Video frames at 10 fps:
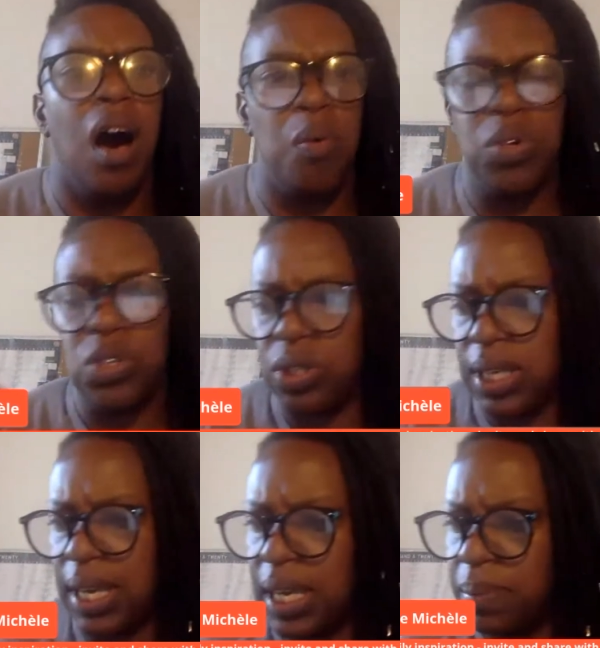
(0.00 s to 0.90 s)
I want you to
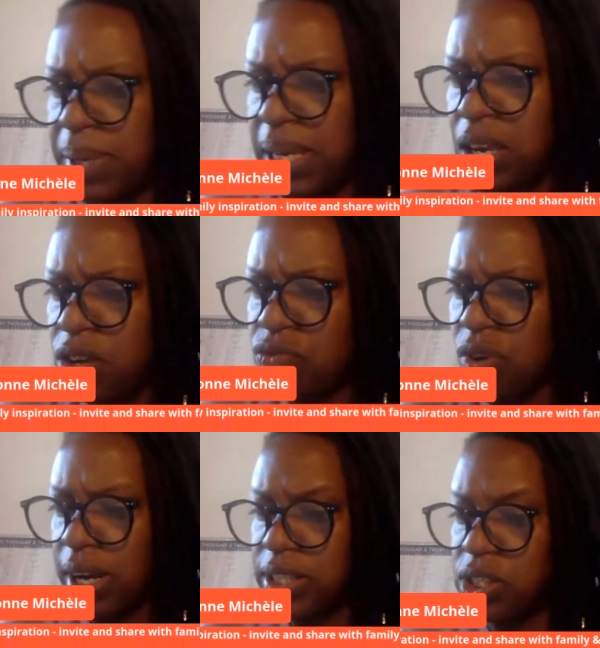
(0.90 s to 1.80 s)
hear me.
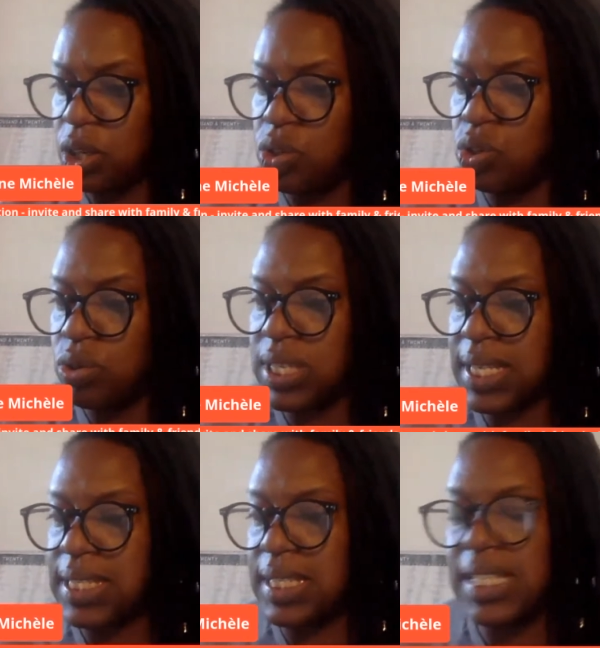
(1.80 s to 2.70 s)
Right. So your
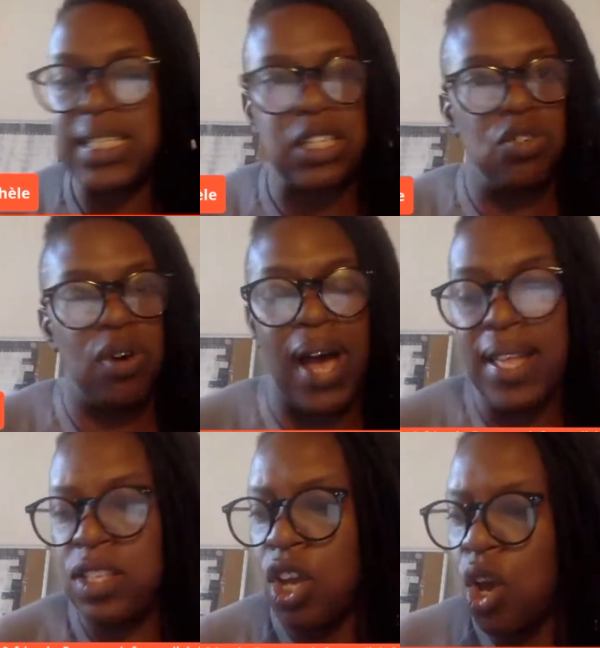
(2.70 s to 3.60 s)
destiny is in your
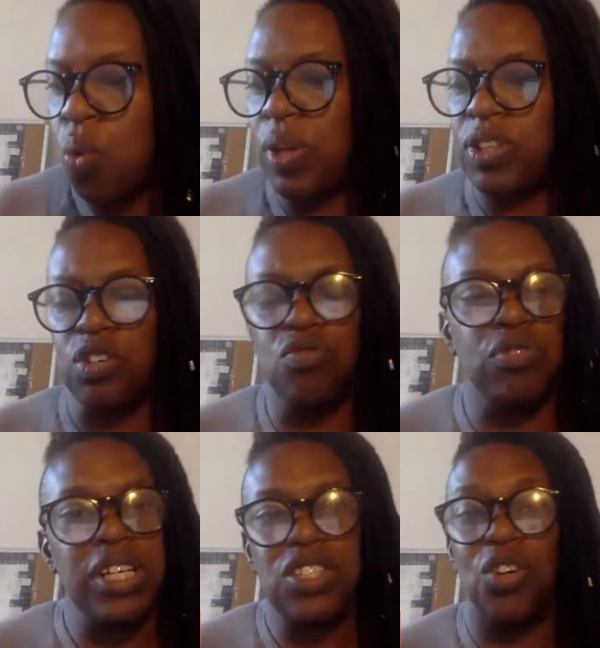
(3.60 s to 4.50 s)
hands. Whether you
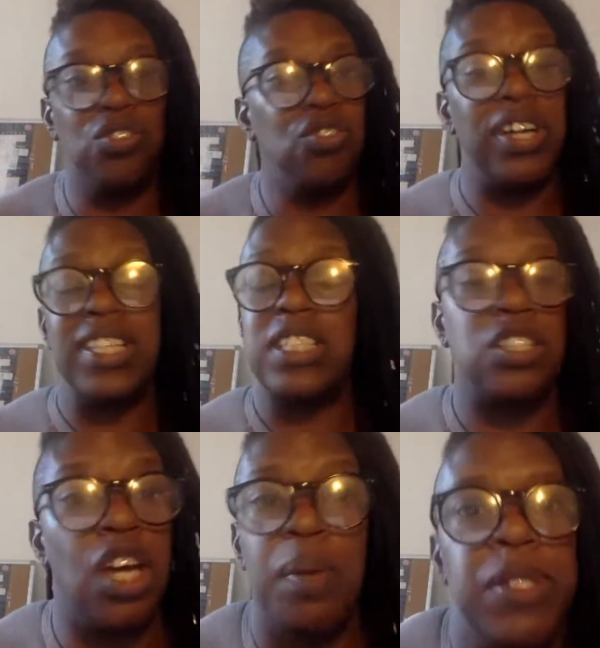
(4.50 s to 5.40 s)
reach or not is
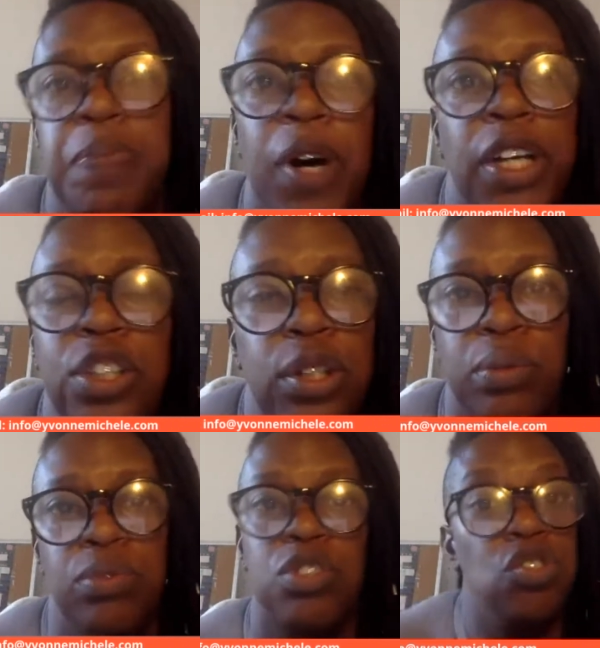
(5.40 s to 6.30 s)
determined by
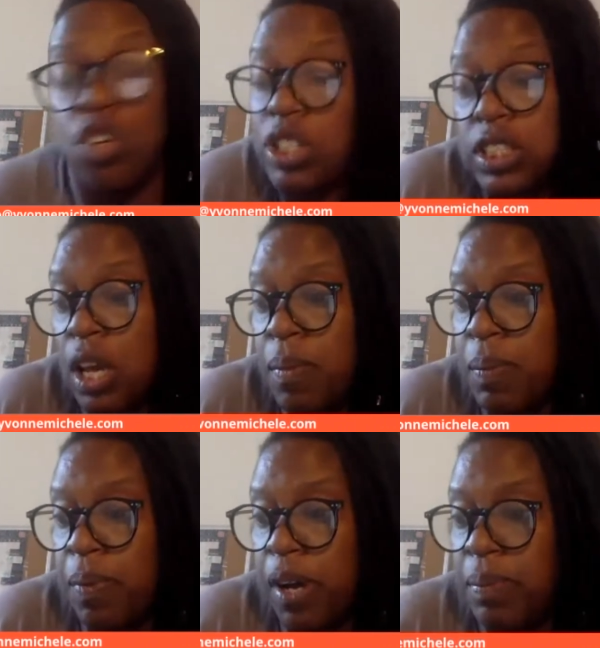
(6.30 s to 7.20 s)
you. It's not
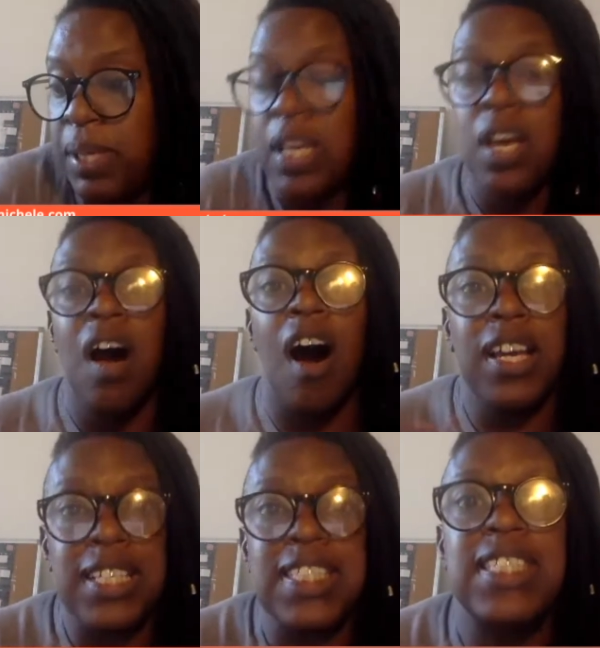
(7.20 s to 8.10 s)
determined by me. I
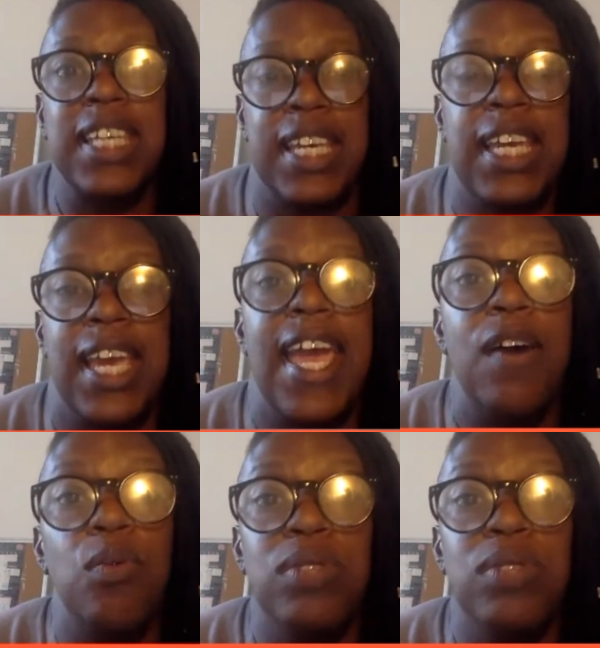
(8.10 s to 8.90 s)
can sit here all